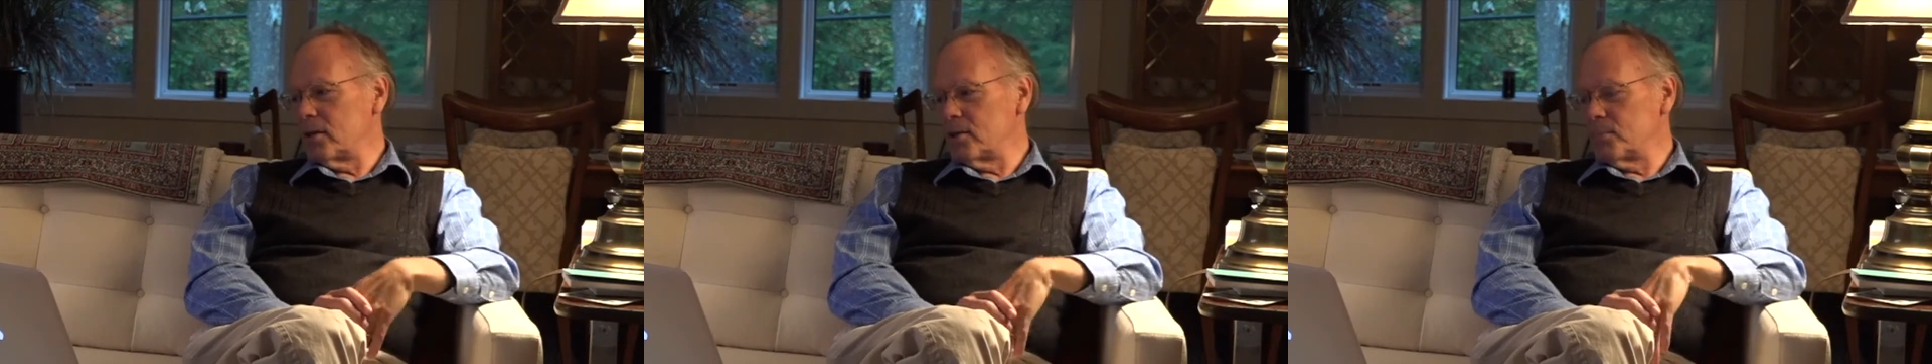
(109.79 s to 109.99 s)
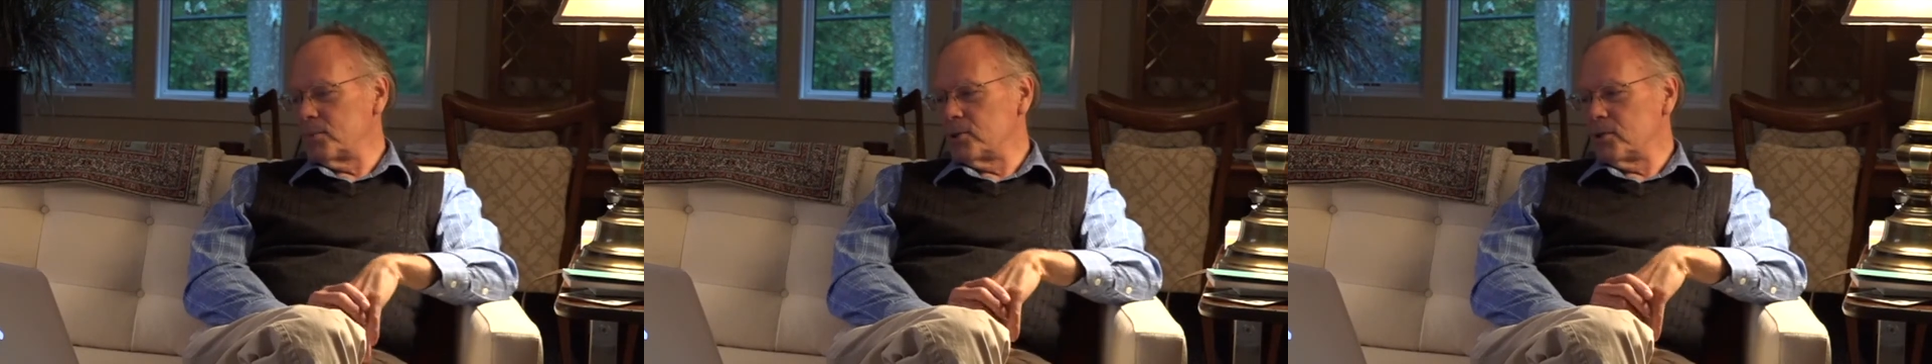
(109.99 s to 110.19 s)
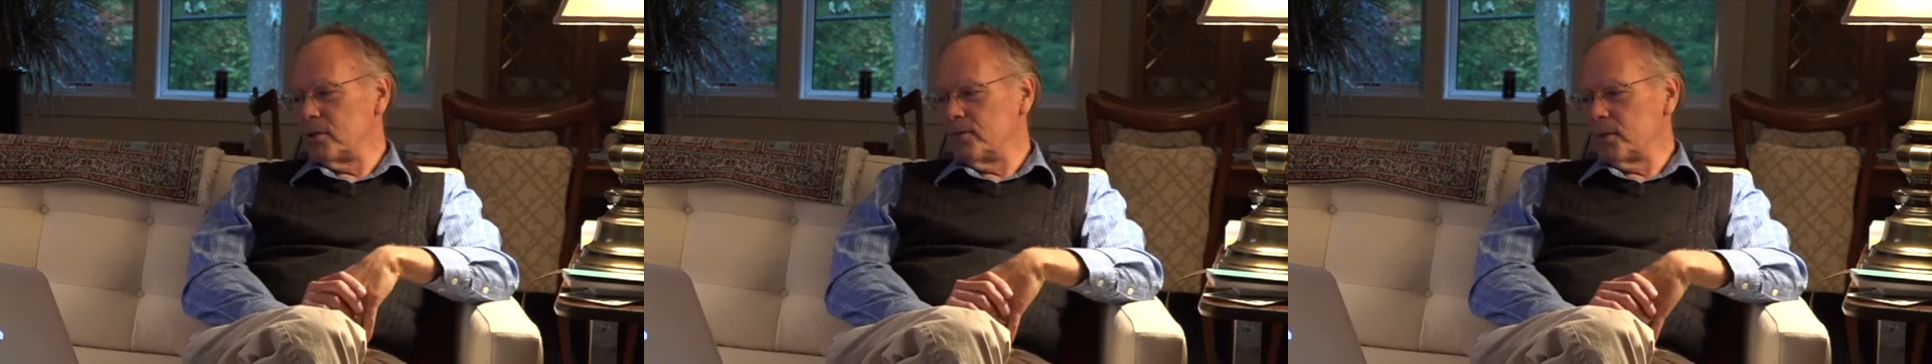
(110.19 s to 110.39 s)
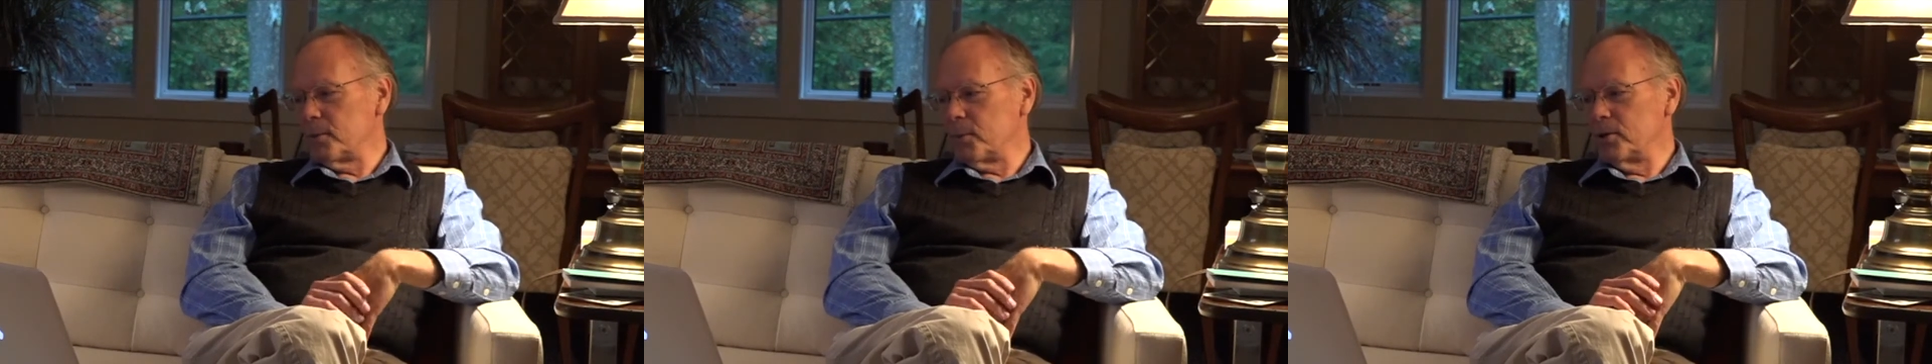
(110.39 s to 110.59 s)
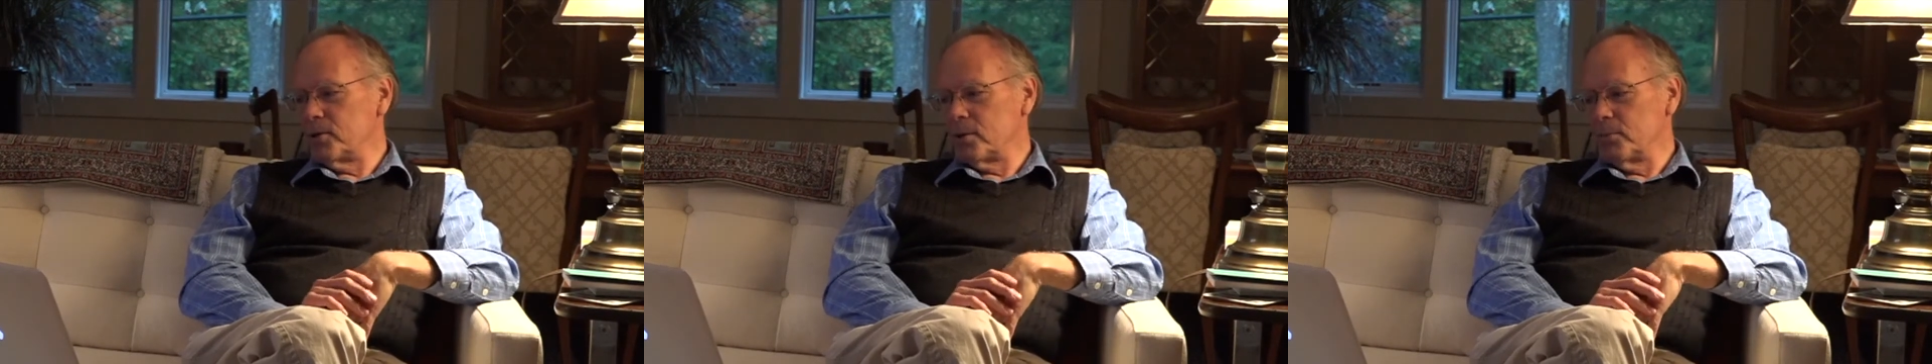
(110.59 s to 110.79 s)
specific
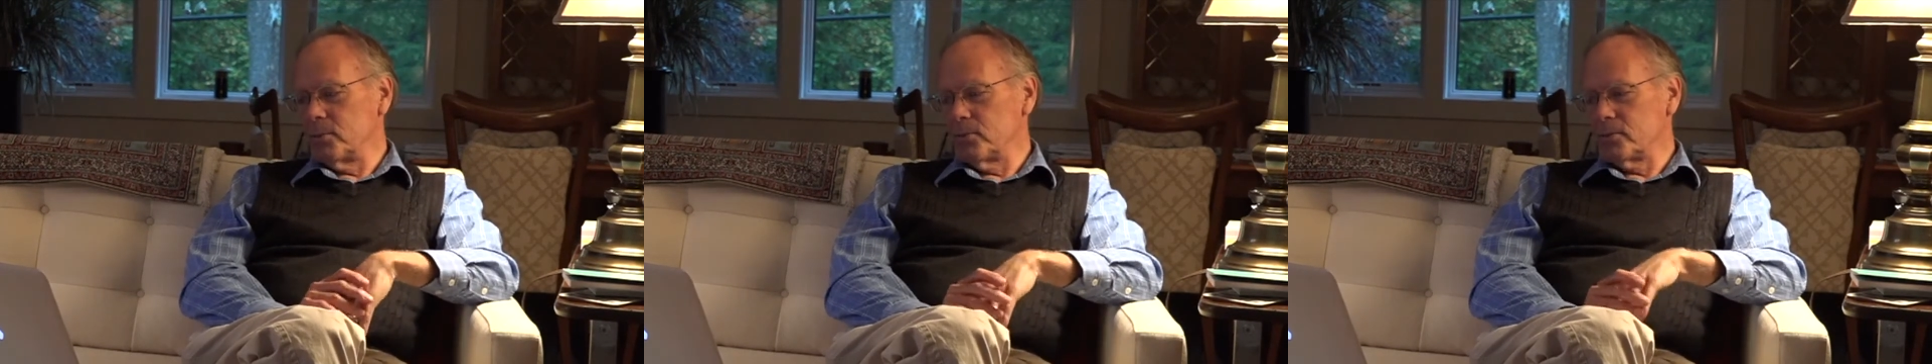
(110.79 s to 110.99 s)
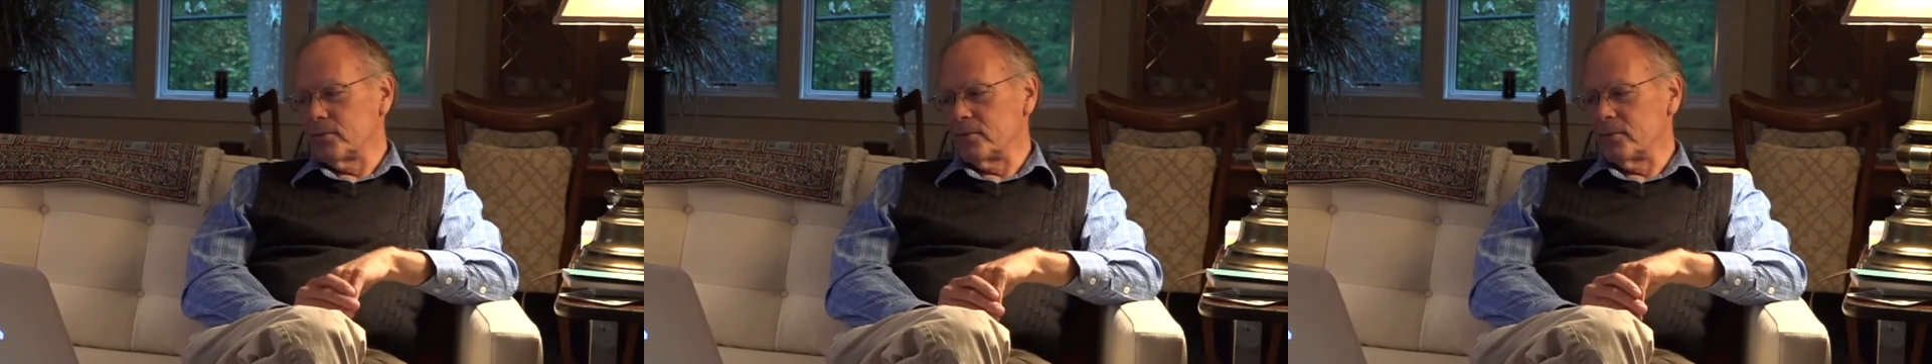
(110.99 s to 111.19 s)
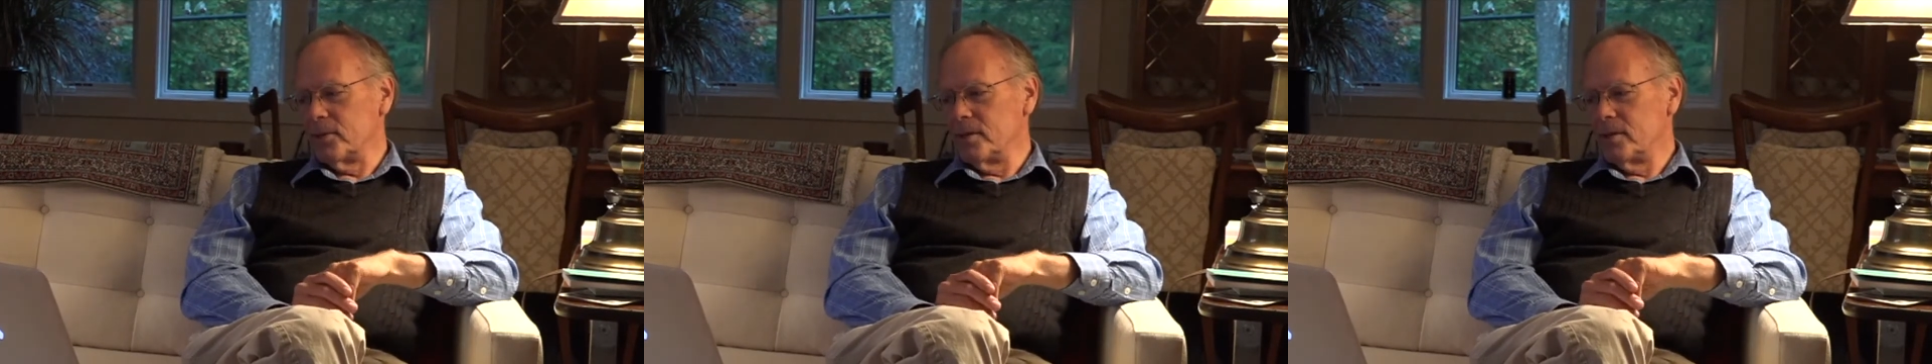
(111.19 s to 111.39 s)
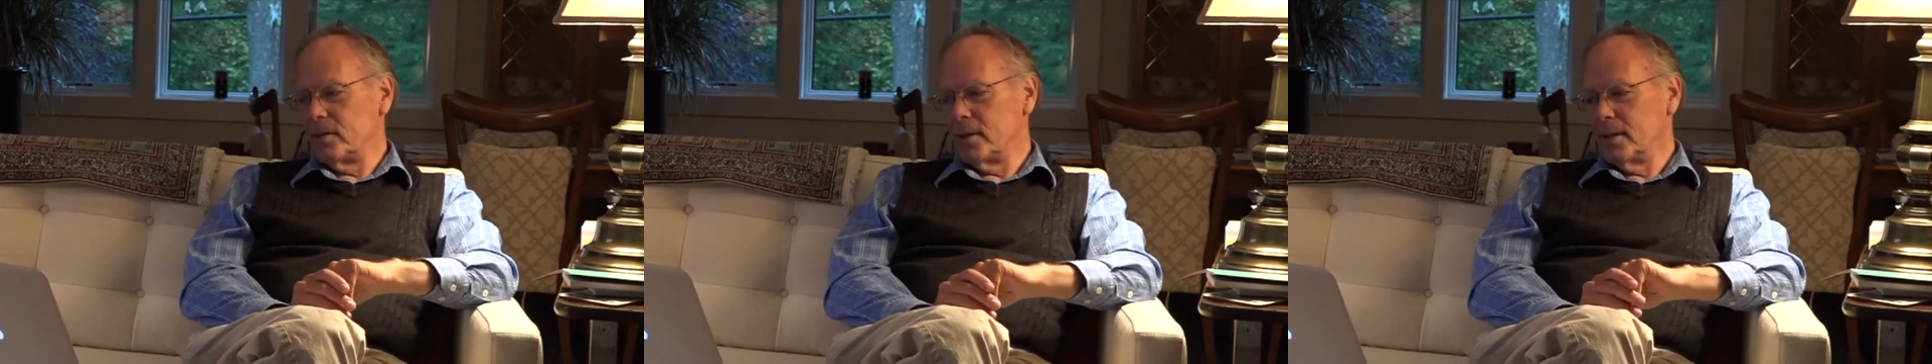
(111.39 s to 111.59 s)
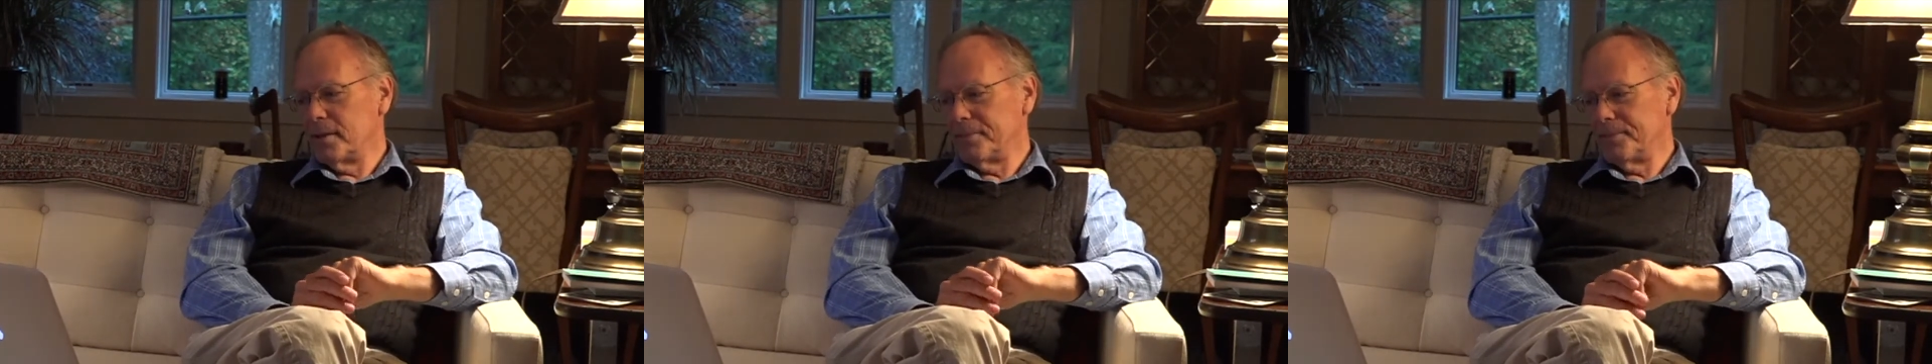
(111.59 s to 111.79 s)
principles of reasoning.